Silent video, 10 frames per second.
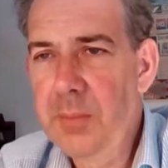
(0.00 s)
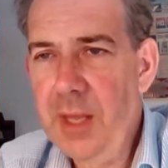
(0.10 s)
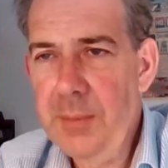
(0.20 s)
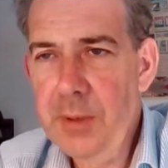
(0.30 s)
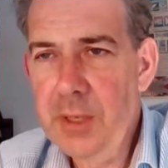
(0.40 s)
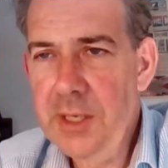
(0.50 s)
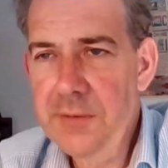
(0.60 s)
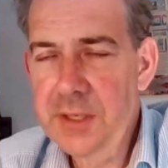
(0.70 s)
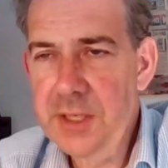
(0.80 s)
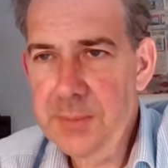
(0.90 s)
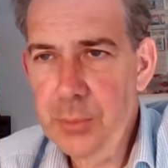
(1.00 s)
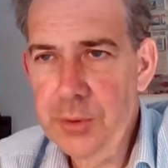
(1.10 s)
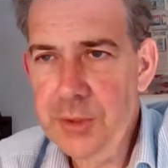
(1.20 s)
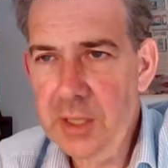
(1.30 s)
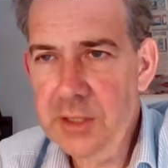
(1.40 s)
They believed in this
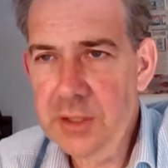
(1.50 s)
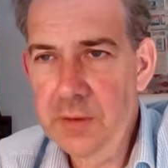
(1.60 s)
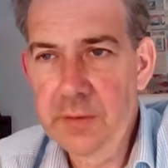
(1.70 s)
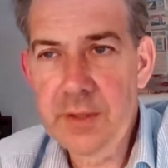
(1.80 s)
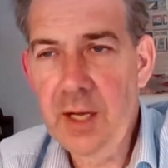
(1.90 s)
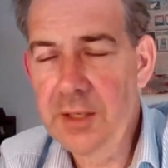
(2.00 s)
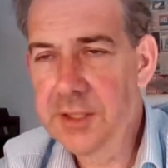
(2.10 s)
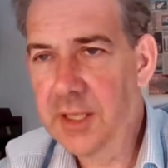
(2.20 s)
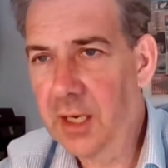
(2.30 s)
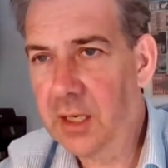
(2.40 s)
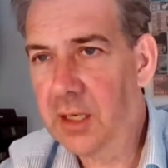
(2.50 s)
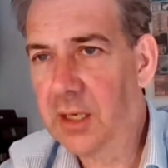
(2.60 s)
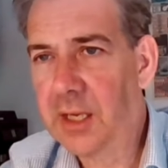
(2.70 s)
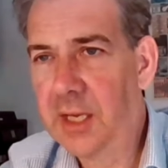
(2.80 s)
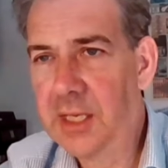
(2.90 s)
project of Artsakh,
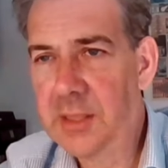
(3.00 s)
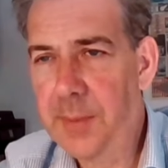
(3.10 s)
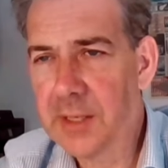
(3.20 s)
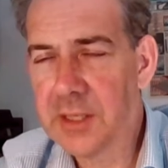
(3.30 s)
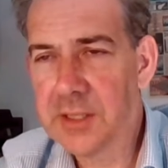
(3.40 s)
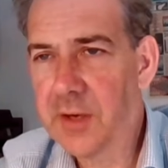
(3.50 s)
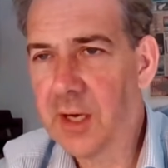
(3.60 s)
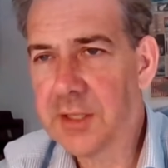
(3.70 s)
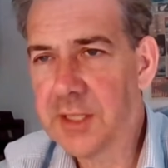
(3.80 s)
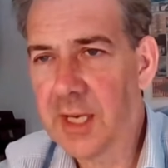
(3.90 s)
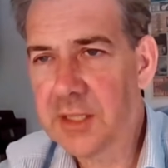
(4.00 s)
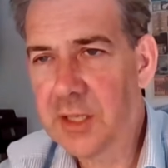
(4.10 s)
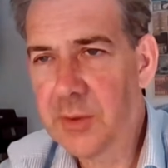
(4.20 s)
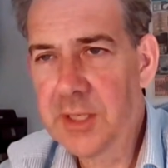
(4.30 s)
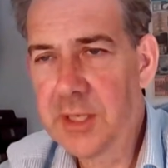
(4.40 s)
independence of Artsakh.
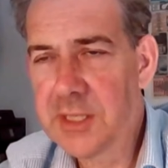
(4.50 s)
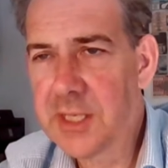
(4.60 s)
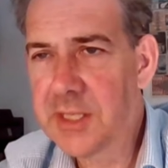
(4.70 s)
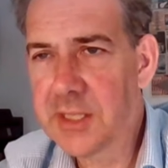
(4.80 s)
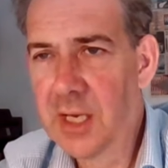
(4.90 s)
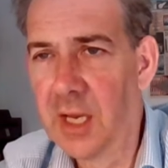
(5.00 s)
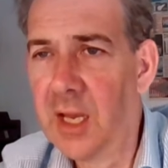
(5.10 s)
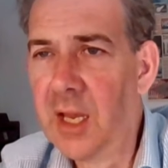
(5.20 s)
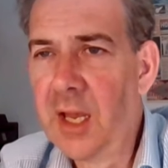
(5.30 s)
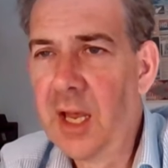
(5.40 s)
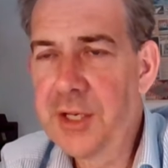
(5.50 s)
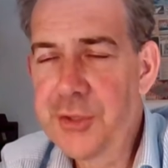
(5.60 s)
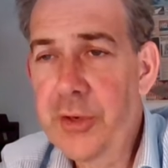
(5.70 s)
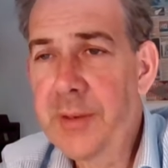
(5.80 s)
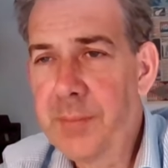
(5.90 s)
So this is a
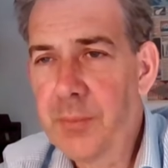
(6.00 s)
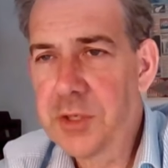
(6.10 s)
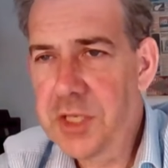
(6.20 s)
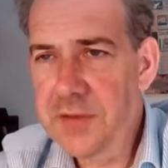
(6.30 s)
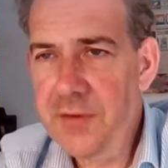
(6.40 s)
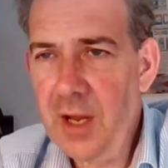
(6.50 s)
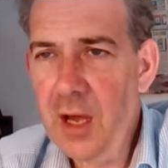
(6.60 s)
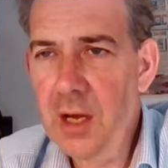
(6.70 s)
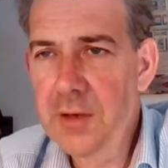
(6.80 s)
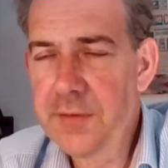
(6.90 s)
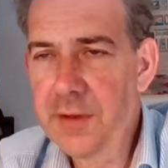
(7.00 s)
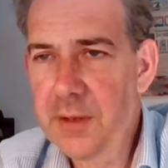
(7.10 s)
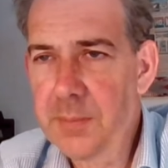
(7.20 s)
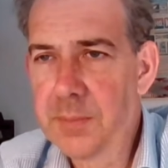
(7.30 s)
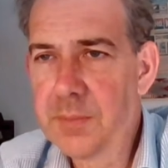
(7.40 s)
dream which it's very hard for
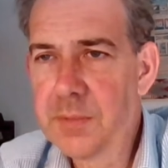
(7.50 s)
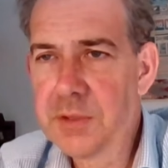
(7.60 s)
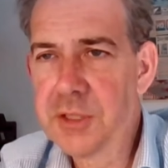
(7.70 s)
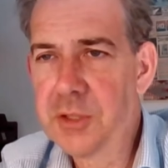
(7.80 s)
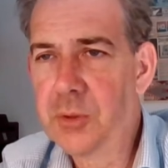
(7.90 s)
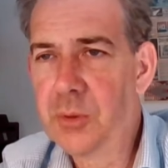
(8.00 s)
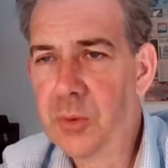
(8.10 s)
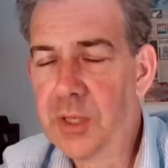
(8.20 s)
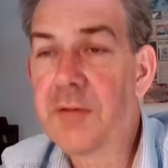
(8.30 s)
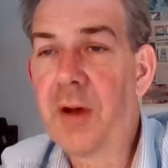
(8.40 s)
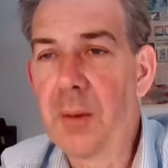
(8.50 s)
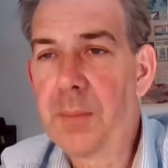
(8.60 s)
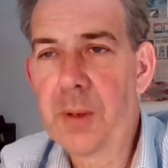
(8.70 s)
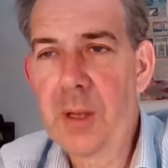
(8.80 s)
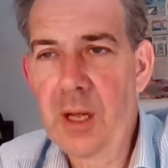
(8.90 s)
them to give up.
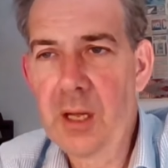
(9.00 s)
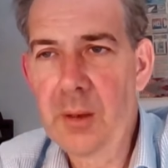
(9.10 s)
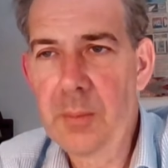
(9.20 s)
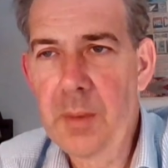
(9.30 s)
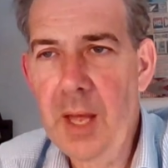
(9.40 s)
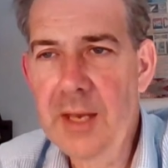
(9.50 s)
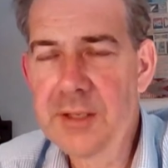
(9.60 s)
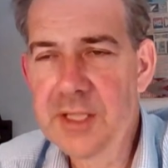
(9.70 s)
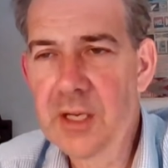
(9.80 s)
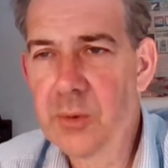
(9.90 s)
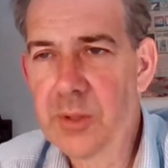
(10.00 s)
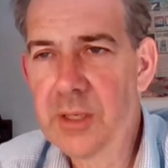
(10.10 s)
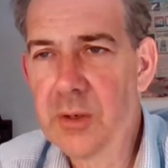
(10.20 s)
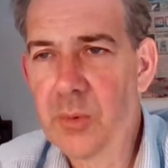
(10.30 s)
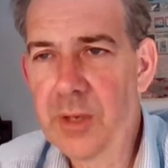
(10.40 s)
And so,
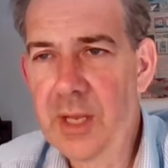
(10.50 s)
you know,